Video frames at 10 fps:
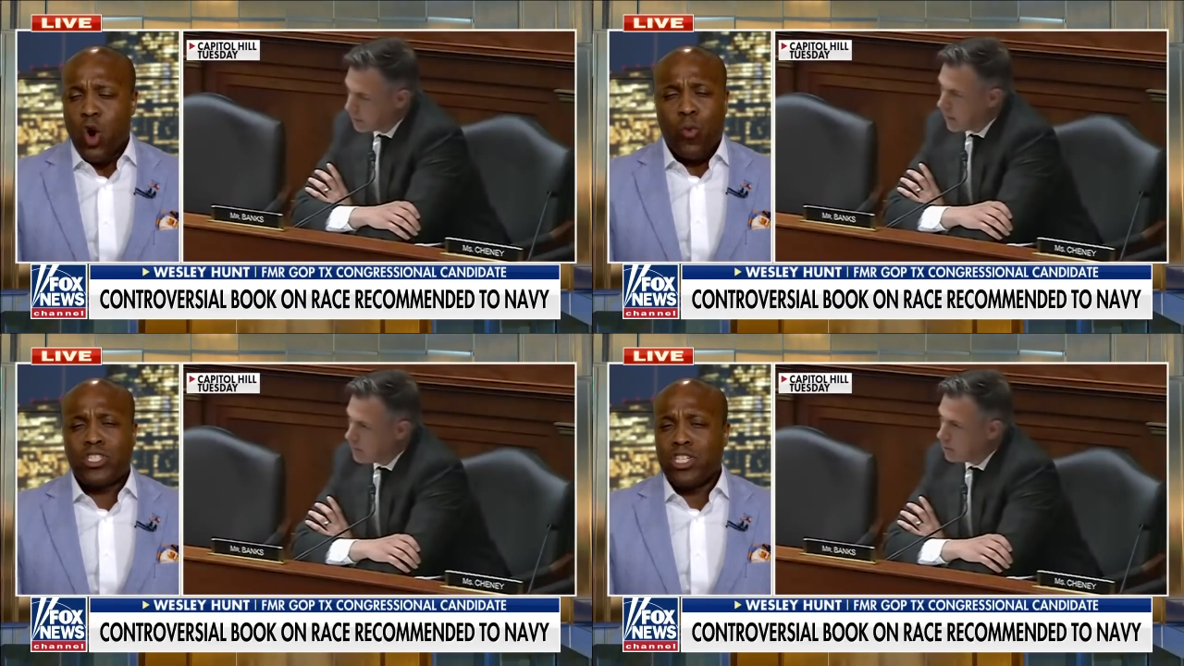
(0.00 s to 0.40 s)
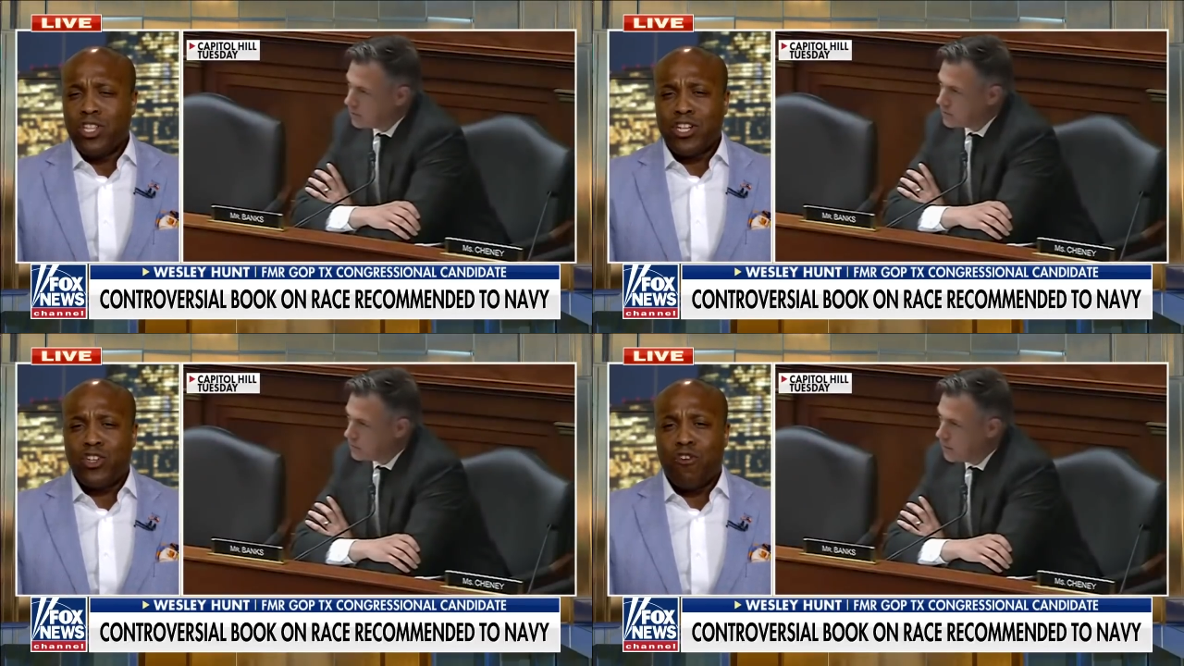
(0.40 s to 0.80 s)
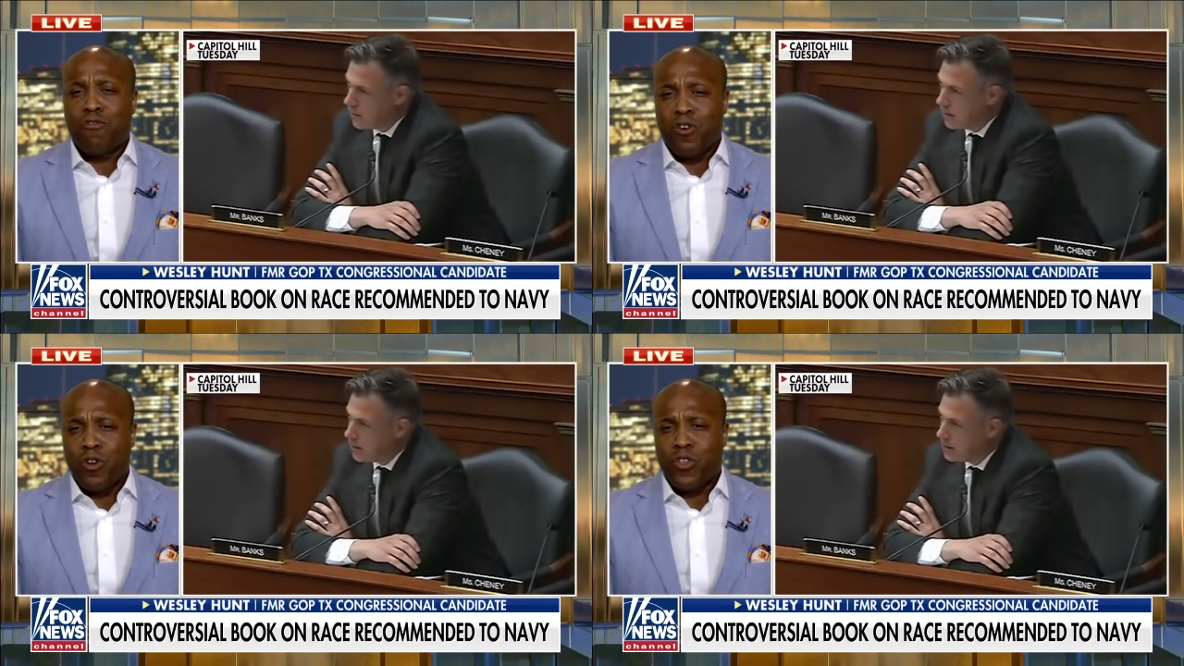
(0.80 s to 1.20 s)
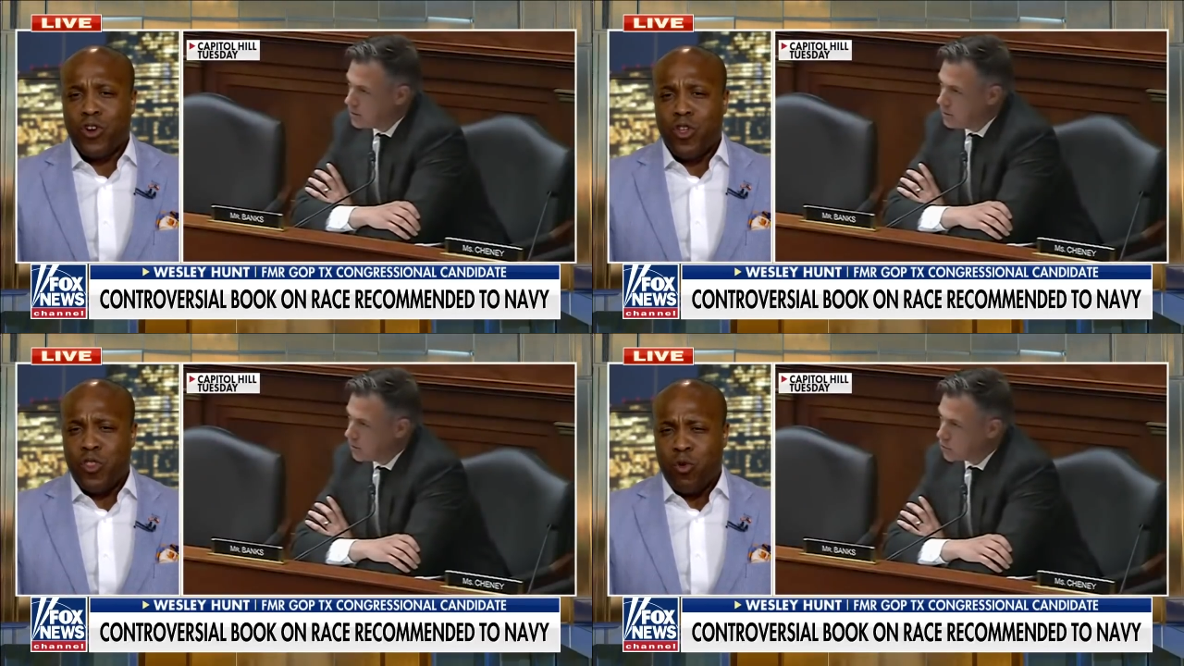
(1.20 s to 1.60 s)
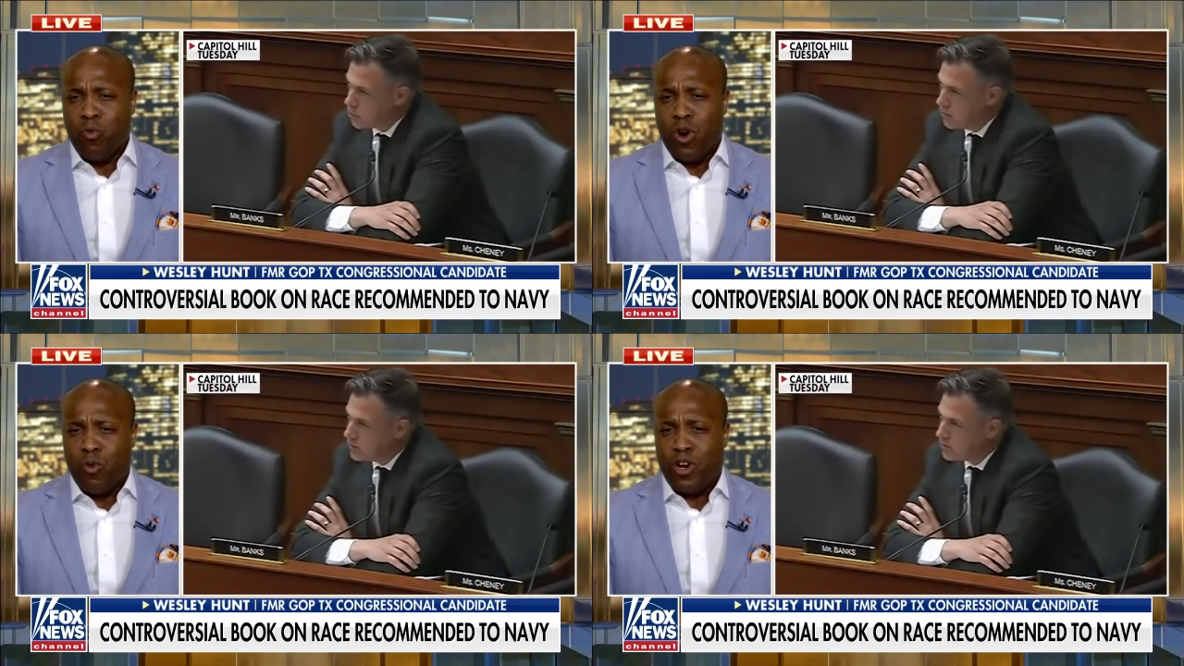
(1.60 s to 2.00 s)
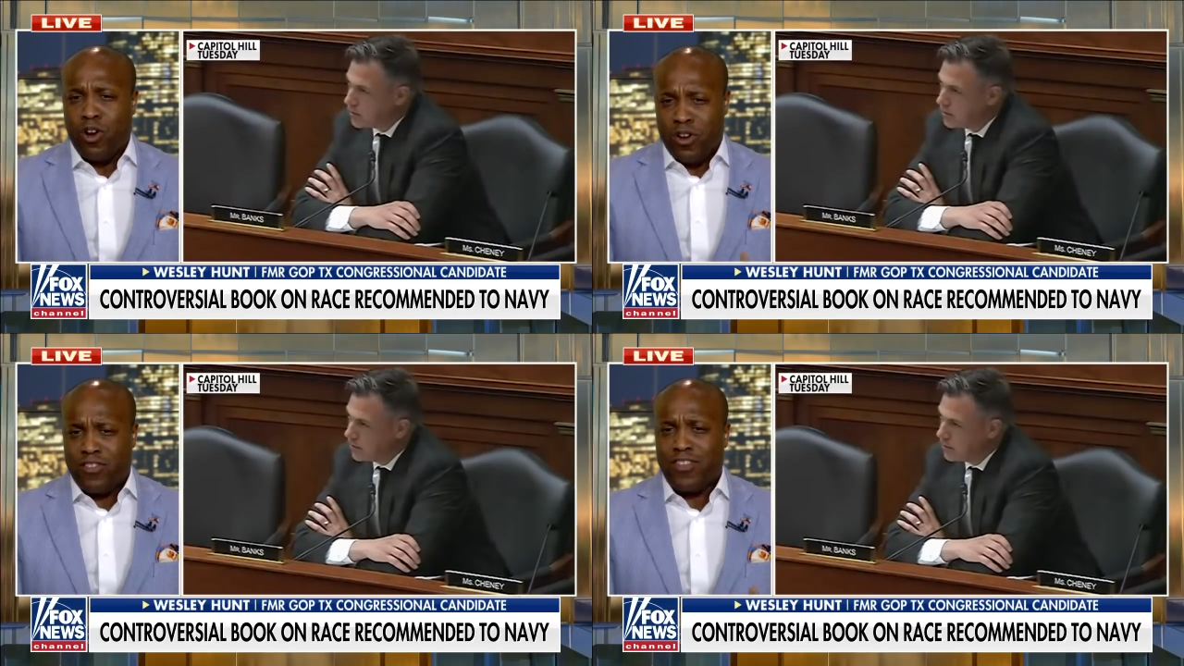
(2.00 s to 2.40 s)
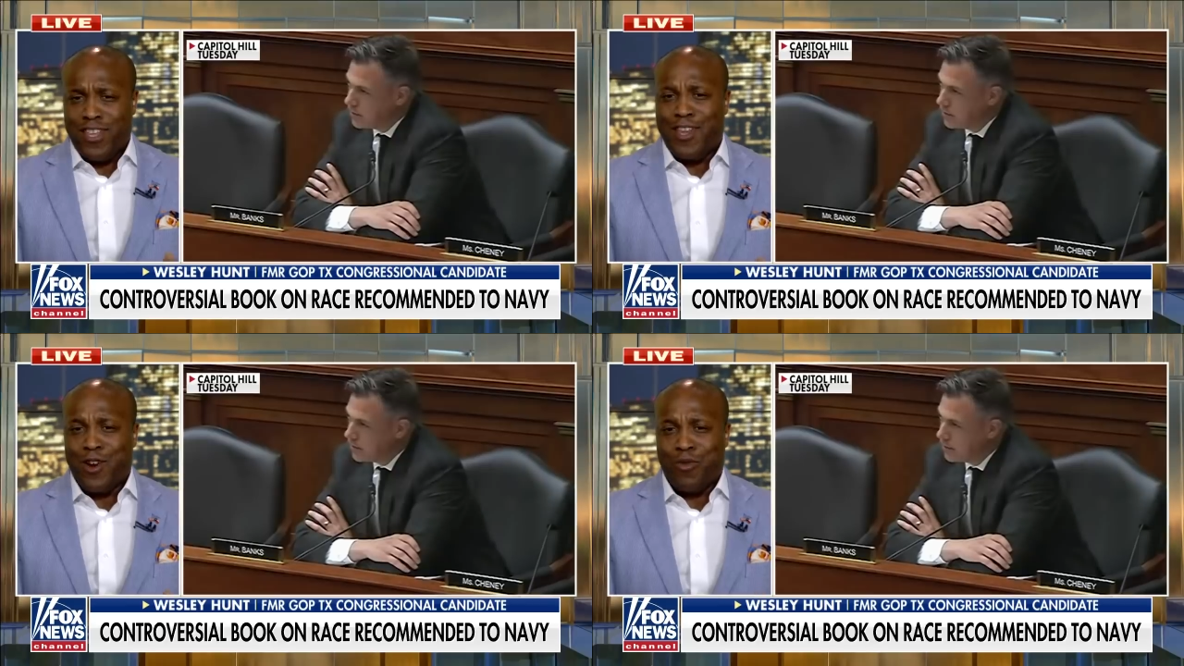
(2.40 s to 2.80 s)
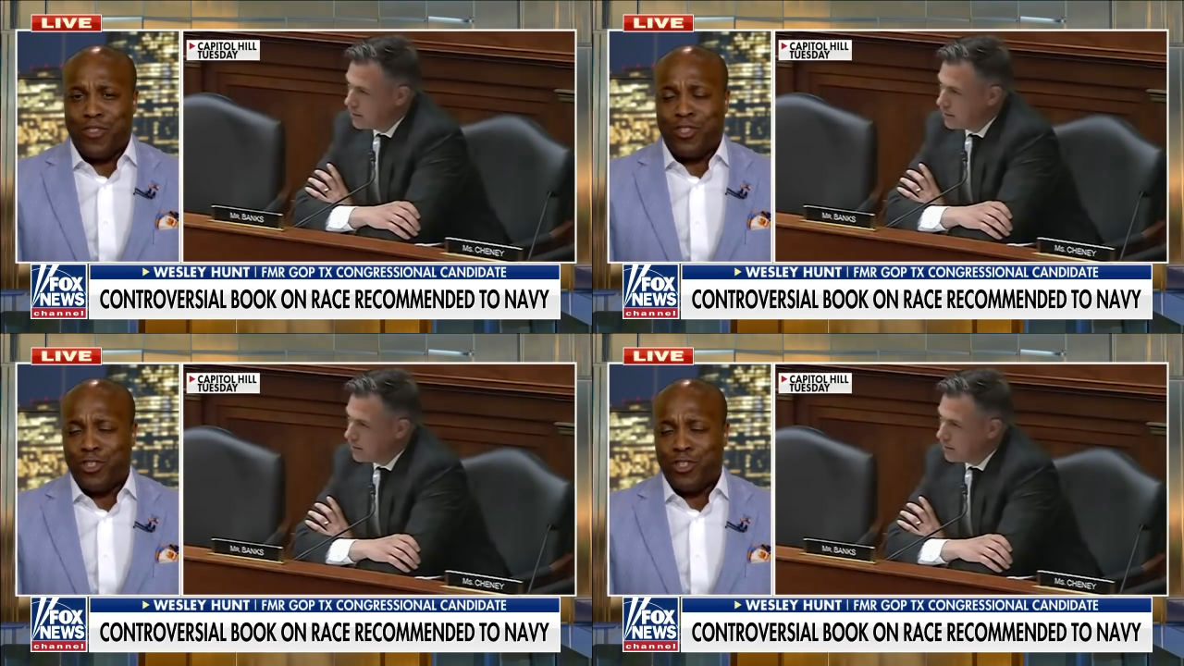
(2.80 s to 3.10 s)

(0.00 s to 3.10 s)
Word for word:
Speaker 1: We should look no further than what we're going to see here with